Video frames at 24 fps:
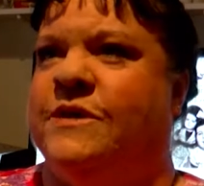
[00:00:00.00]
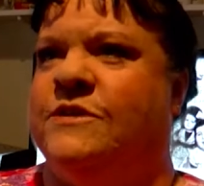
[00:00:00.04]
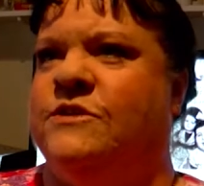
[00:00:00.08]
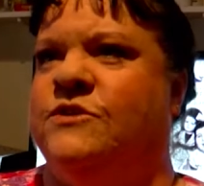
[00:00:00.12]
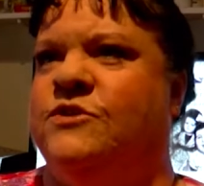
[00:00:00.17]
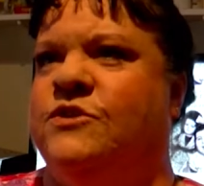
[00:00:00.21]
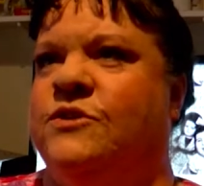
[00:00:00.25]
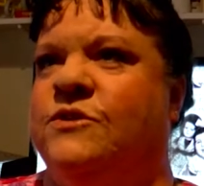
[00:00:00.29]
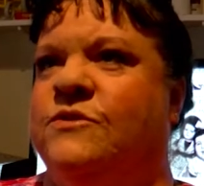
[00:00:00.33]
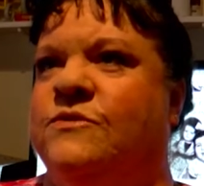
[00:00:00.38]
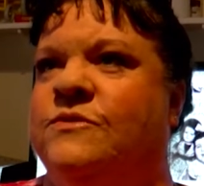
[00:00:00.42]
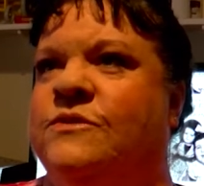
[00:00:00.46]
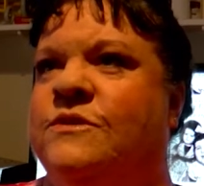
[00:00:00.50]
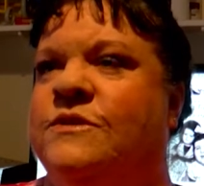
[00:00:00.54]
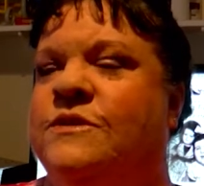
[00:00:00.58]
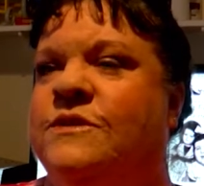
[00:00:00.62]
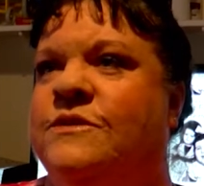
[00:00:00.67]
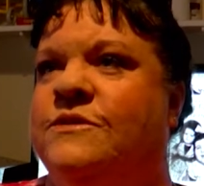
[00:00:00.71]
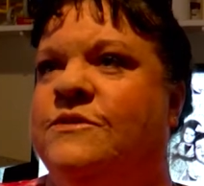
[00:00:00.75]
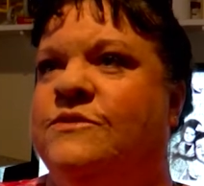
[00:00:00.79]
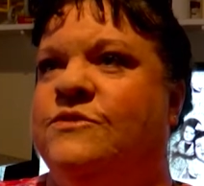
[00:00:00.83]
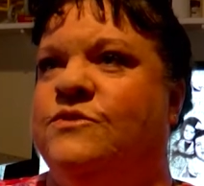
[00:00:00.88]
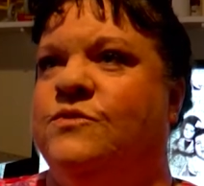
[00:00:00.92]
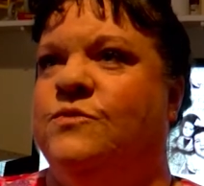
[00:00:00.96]
attitude
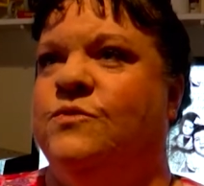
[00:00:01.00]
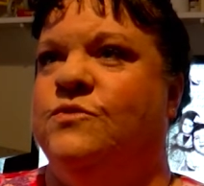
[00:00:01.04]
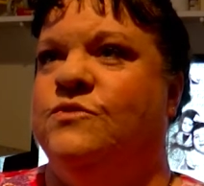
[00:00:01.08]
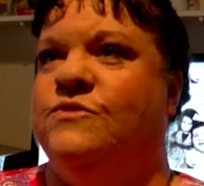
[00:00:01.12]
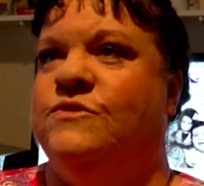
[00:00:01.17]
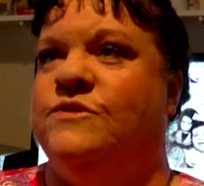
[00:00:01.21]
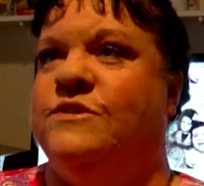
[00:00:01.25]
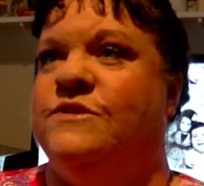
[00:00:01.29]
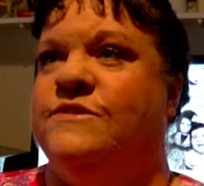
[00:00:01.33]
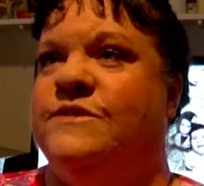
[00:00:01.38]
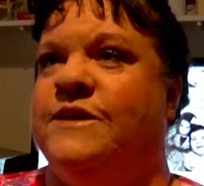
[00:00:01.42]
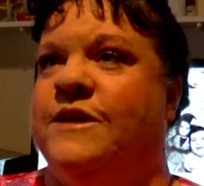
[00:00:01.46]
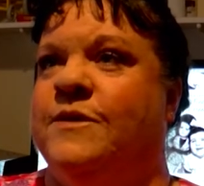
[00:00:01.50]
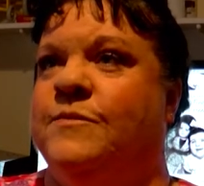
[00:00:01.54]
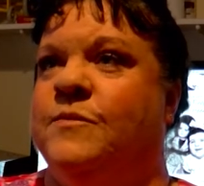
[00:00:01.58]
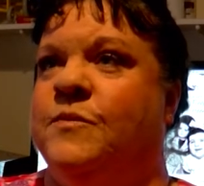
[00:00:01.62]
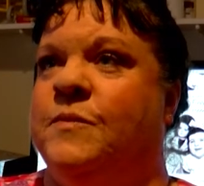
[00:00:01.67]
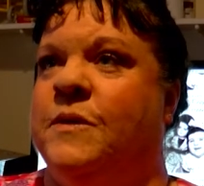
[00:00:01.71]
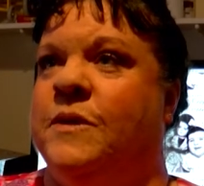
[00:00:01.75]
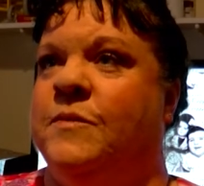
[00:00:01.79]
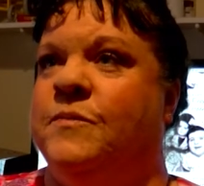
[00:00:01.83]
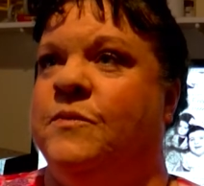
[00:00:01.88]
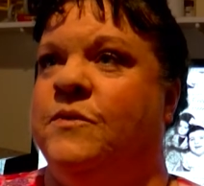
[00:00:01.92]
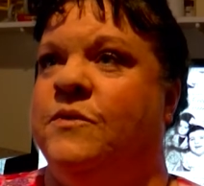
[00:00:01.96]
towards
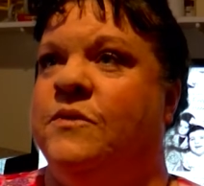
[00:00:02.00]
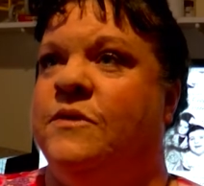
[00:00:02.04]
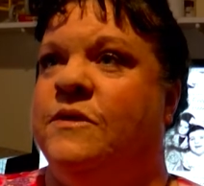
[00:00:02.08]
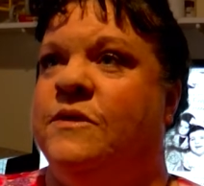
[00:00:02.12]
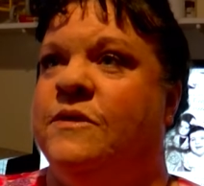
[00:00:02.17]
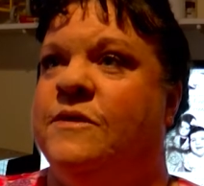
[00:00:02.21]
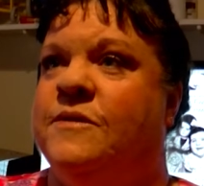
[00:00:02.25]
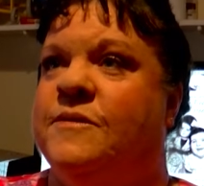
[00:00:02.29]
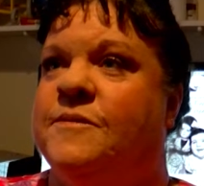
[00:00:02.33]
disabled people.